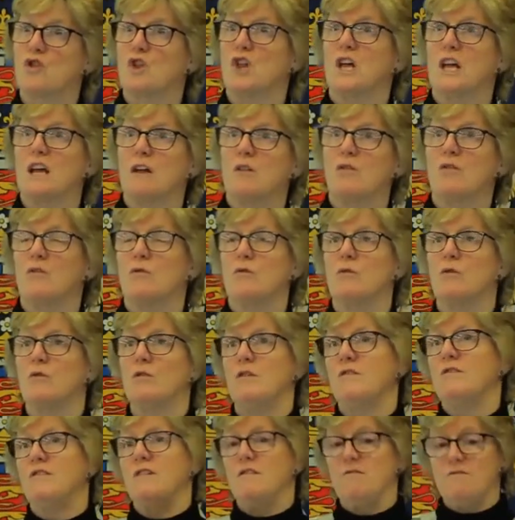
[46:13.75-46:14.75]

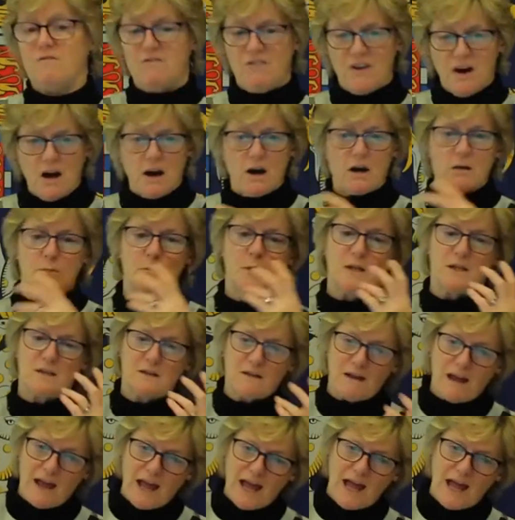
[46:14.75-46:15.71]
jigsaw of environment,